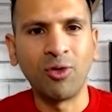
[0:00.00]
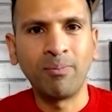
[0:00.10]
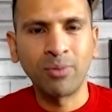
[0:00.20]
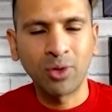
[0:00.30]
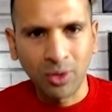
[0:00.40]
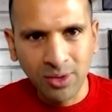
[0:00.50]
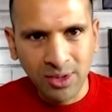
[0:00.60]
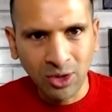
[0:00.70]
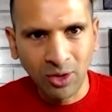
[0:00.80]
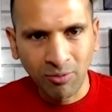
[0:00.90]
from
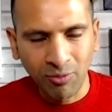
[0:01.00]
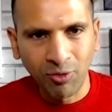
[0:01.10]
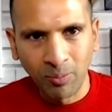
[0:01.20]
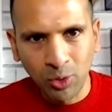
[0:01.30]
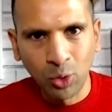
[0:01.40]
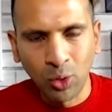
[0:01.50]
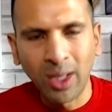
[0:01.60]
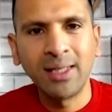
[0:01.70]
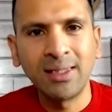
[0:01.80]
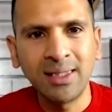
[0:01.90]

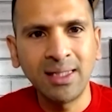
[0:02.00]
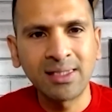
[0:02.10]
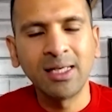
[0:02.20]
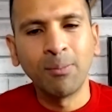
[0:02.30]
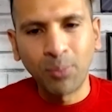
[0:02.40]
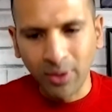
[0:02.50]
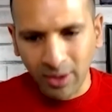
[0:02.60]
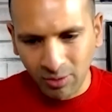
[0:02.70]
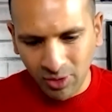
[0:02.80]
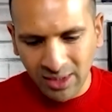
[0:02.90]
your ideas,
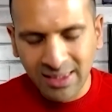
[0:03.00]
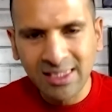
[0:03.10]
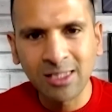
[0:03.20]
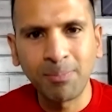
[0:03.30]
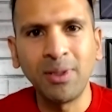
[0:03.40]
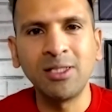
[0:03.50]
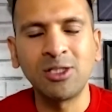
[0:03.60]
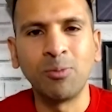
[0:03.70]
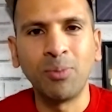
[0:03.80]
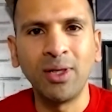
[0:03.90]
putting the
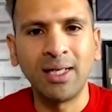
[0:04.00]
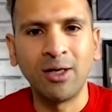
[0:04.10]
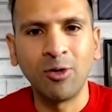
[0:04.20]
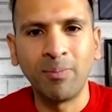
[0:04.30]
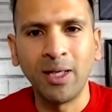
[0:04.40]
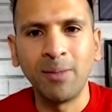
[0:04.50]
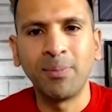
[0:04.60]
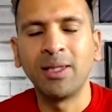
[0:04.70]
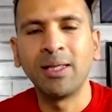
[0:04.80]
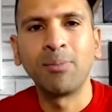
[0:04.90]
disciplines to put it down on
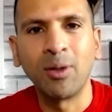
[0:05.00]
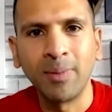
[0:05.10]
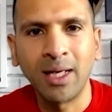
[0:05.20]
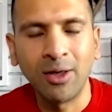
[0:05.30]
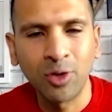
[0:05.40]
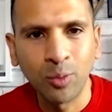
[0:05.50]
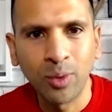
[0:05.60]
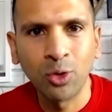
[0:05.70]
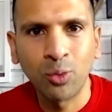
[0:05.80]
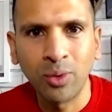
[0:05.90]
paper, and then coming out in the
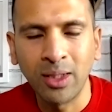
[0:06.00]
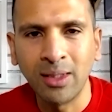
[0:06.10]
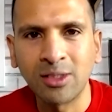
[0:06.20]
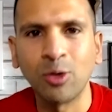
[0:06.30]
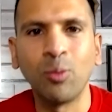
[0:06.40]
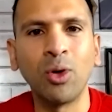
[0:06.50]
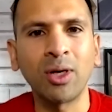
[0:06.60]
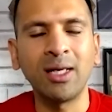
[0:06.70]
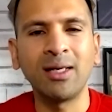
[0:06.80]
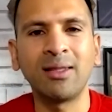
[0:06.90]
world with it? So
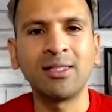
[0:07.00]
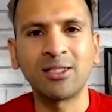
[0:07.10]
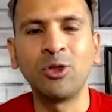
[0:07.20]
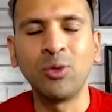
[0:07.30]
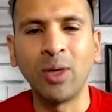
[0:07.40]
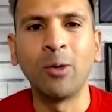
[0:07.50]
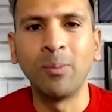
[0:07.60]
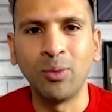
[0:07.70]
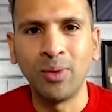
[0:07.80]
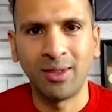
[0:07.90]
what kind of things can you
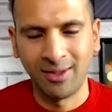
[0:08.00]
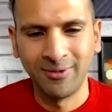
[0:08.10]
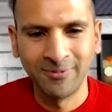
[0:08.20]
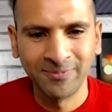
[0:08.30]
help me with?